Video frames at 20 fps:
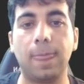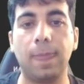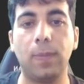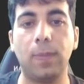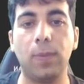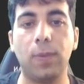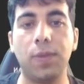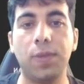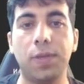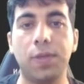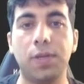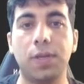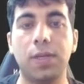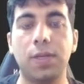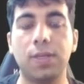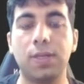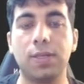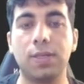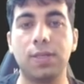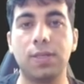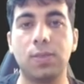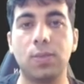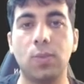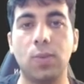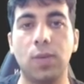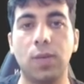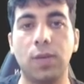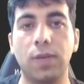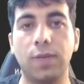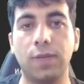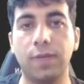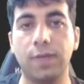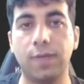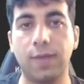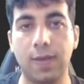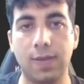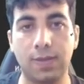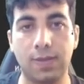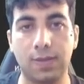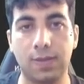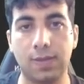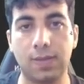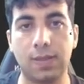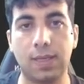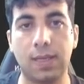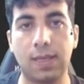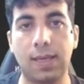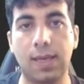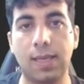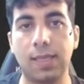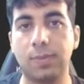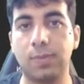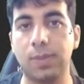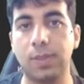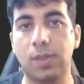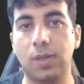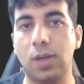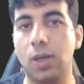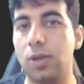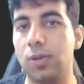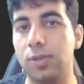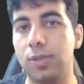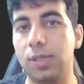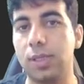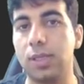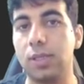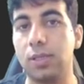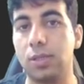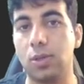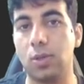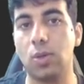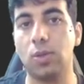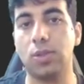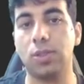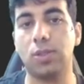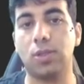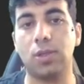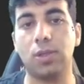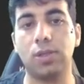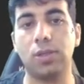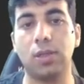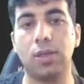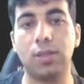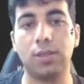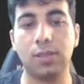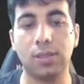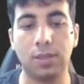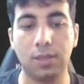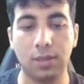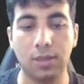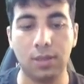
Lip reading: whether it is one of the faces that has been already encoded or not.